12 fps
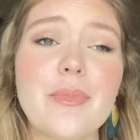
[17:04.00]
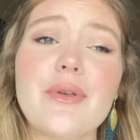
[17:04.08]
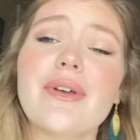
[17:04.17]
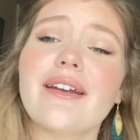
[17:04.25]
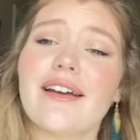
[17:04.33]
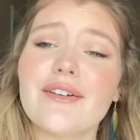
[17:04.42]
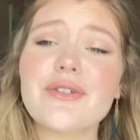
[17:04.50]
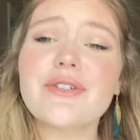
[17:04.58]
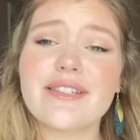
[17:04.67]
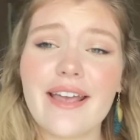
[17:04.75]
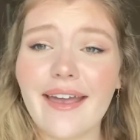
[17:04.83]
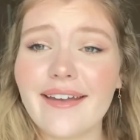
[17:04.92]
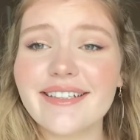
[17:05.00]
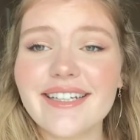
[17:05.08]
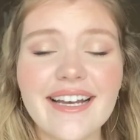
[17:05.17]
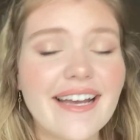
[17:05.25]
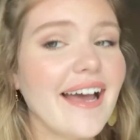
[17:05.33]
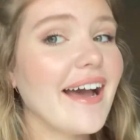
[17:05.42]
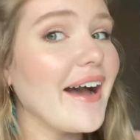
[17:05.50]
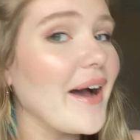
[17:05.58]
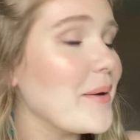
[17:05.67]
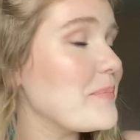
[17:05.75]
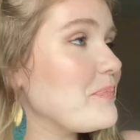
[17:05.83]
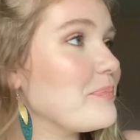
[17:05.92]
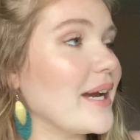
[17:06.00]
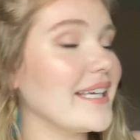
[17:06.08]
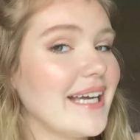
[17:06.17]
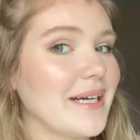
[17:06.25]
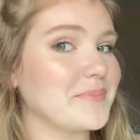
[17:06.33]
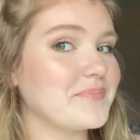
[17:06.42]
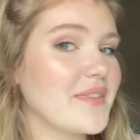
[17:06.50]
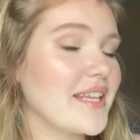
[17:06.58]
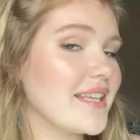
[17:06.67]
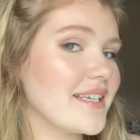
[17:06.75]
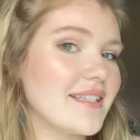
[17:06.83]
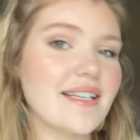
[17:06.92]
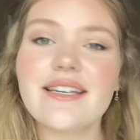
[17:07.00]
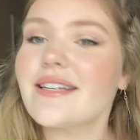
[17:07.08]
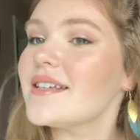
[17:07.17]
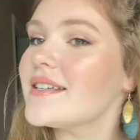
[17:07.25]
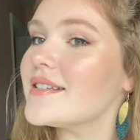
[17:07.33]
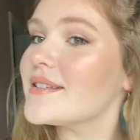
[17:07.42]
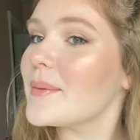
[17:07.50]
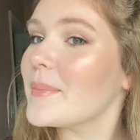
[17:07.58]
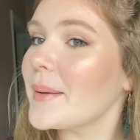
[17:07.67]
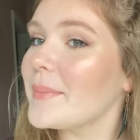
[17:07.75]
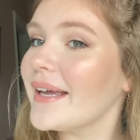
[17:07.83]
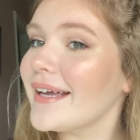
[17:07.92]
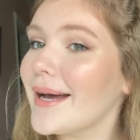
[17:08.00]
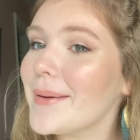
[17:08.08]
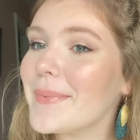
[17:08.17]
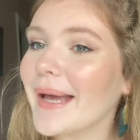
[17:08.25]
you can understand. But yeah, this is my makeup.